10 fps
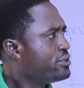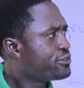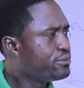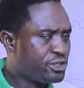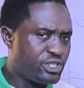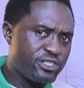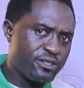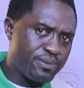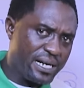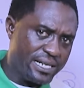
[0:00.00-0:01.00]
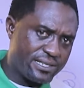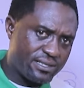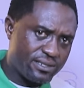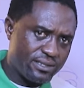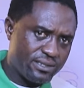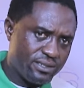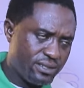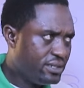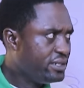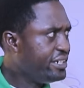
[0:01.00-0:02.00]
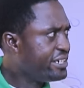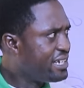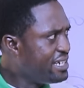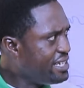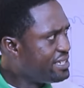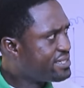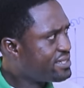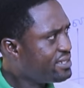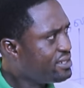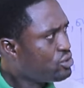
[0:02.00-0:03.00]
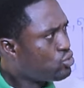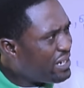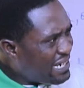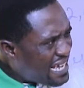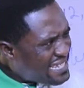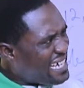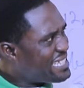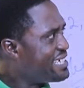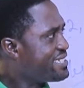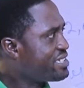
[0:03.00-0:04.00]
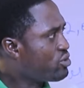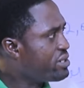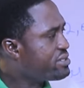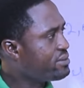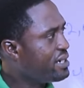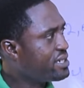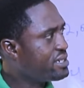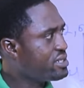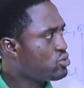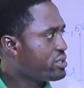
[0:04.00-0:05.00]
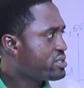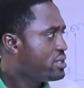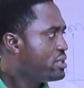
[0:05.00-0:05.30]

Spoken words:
Small change in price. It leads to a lesser change in quantity demanded is what?